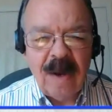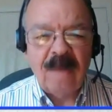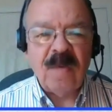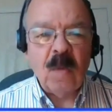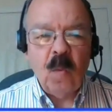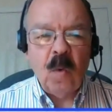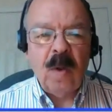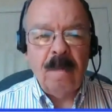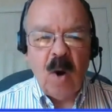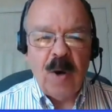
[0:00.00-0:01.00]
of the
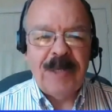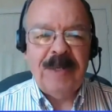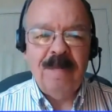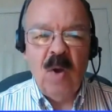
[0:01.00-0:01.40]
world market in